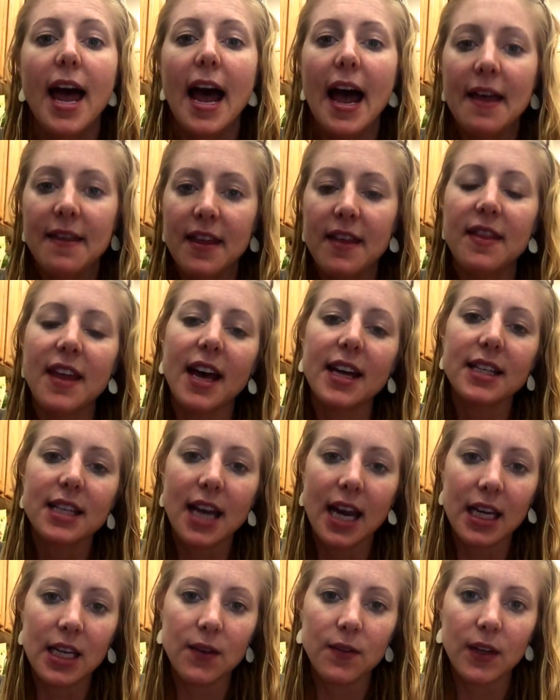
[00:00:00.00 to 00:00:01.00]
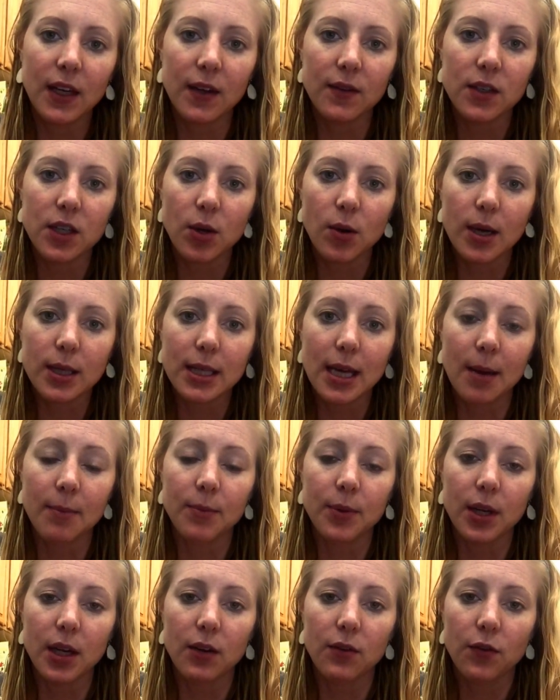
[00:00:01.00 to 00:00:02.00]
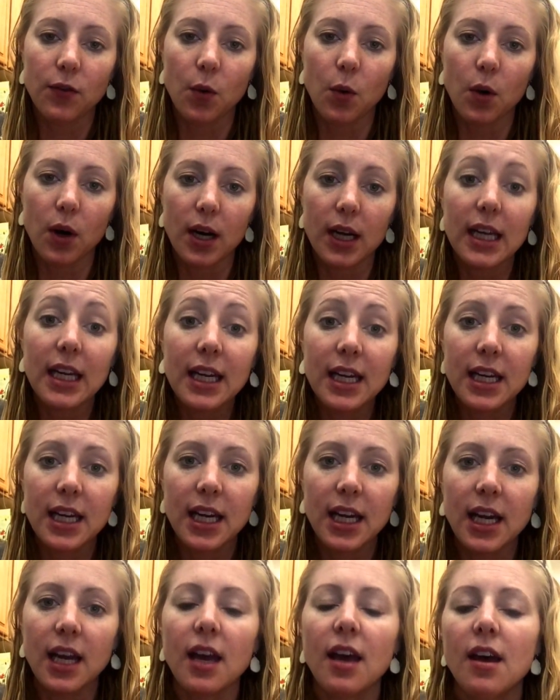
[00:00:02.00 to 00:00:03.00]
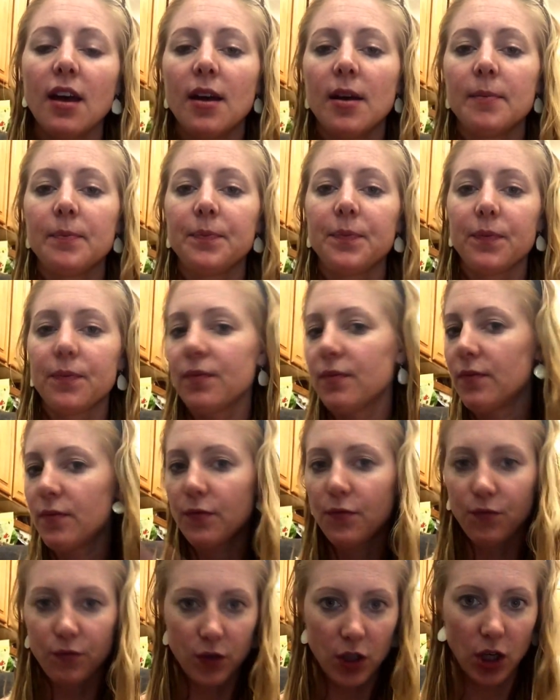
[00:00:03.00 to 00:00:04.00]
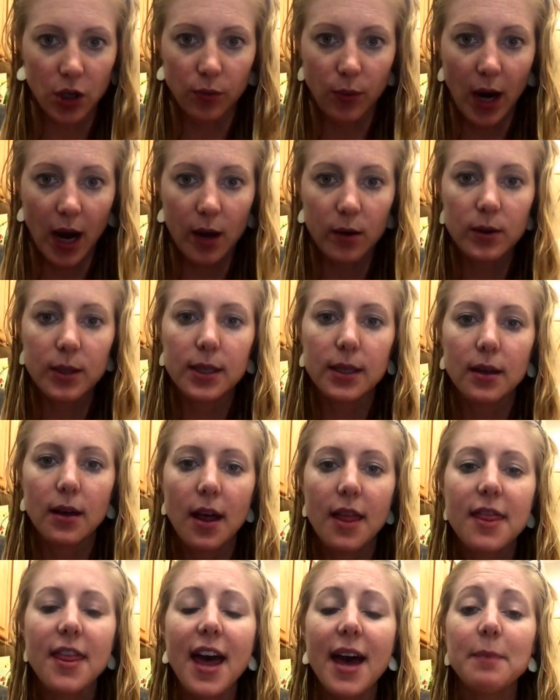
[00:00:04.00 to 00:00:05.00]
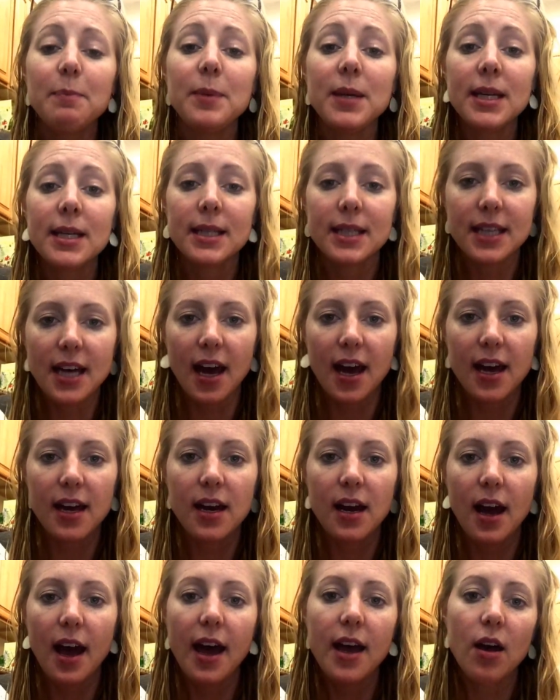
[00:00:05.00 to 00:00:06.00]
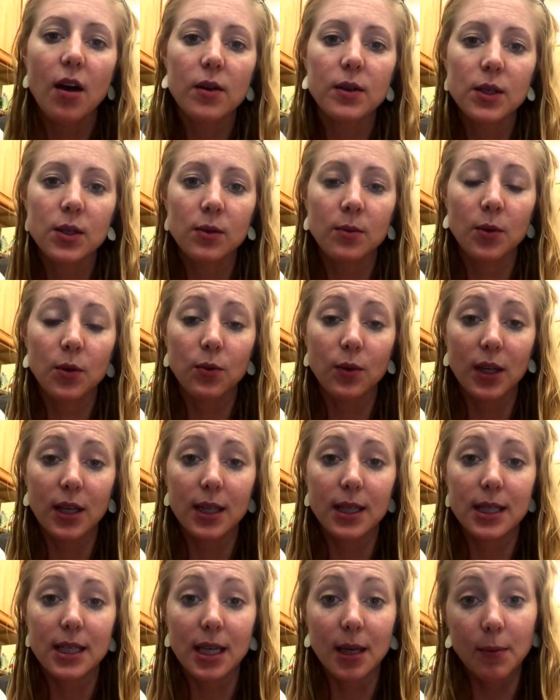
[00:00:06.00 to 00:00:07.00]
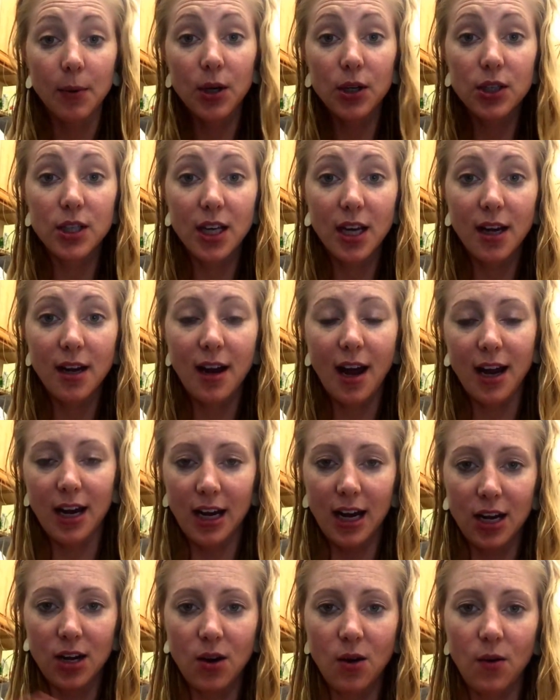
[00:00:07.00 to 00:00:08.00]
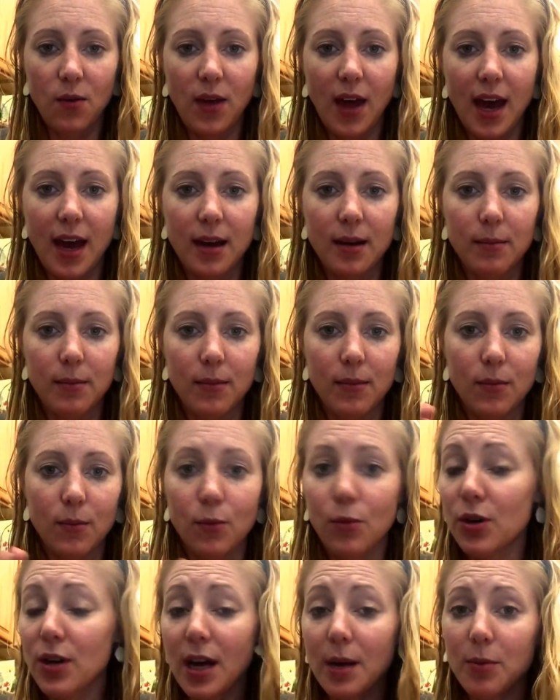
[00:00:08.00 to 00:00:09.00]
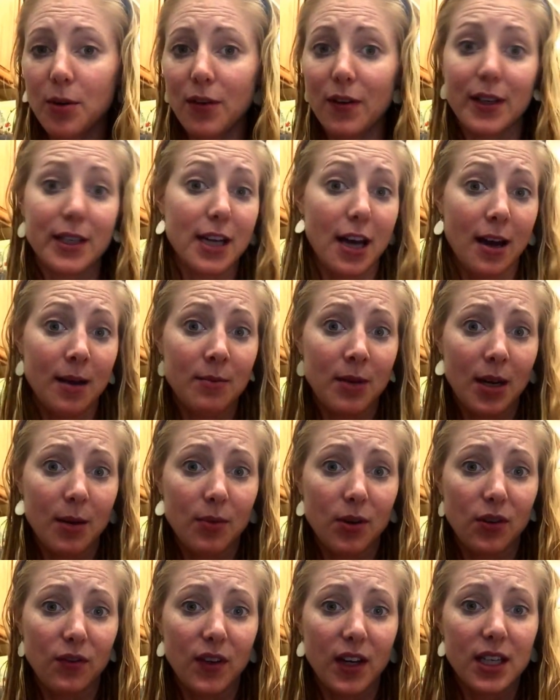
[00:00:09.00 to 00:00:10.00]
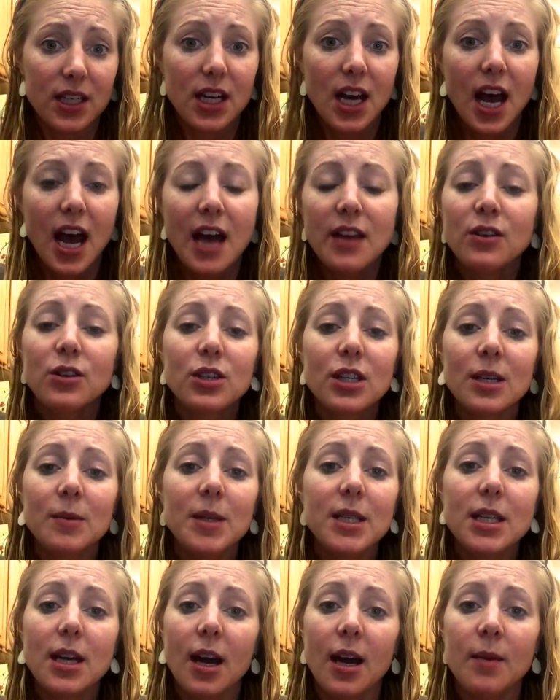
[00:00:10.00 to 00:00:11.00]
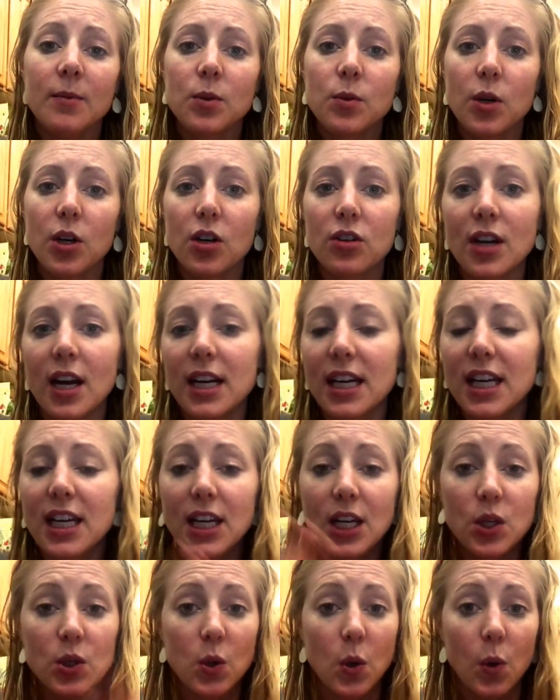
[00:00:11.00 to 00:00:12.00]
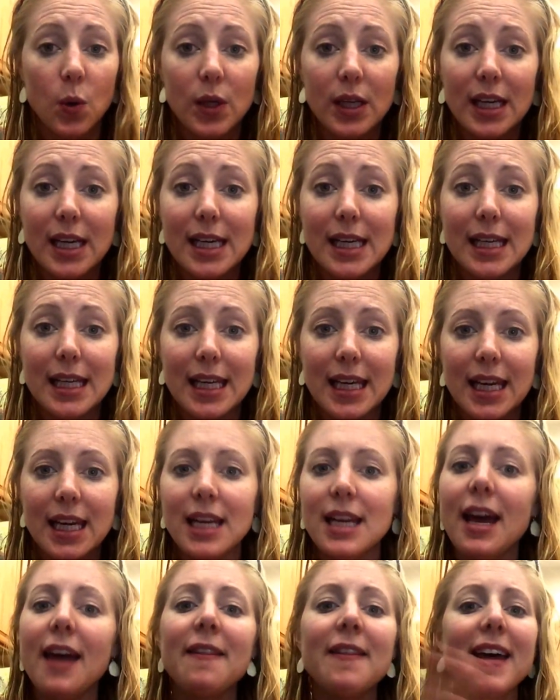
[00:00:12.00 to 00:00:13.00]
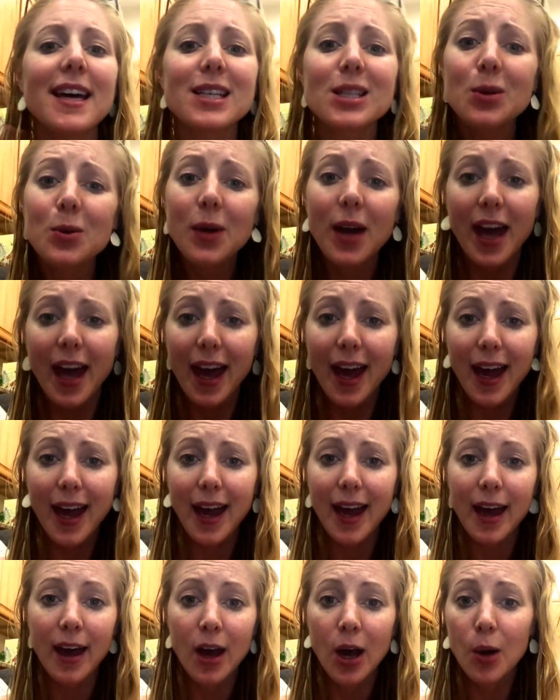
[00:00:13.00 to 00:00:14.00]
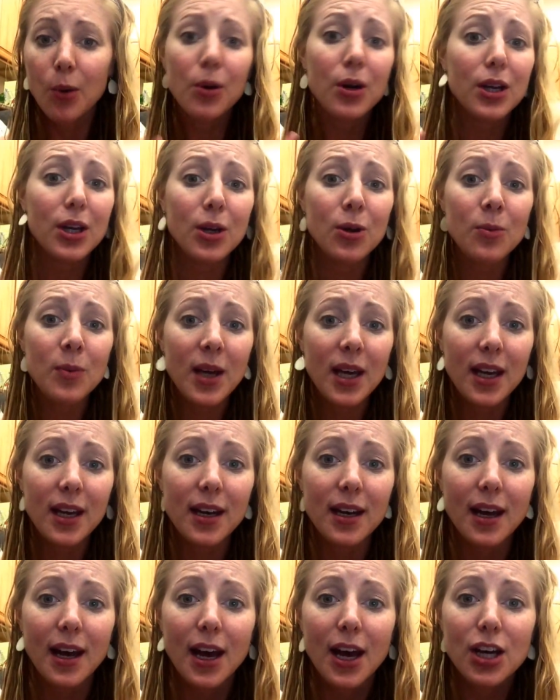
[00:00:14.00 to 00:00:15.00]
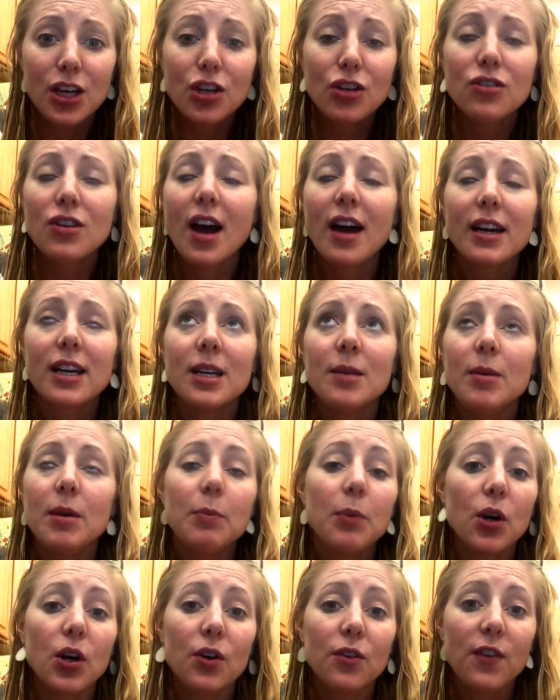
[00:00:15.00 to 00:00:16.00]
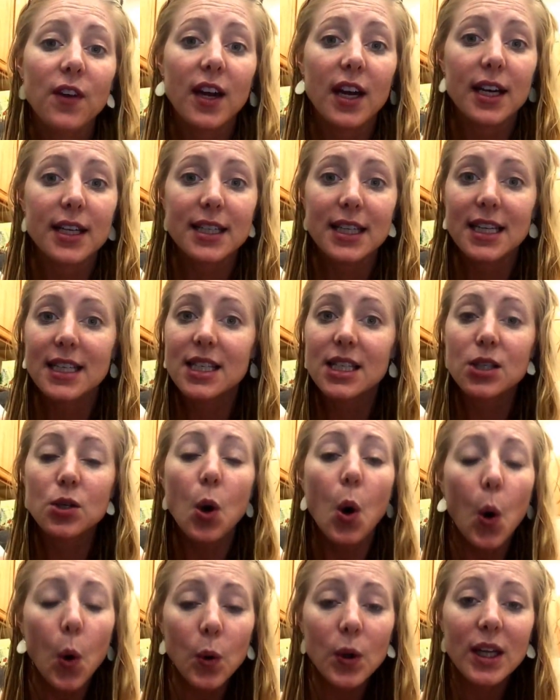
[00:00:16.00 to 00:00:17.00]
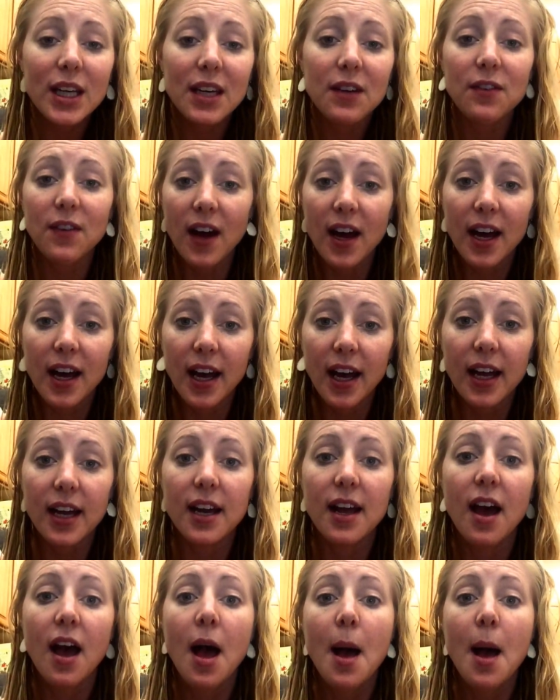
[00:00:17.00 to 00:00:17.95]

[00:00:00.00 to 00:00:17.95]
And then that kind of gives you a template for eating year round. That being said, I also am a realistic person, and I know that we're not perfect. I'm not perfect. And there's going to be times where you're not eating totally clean, and that's okay. We're human. You're not going to be perfect. It's totally fine.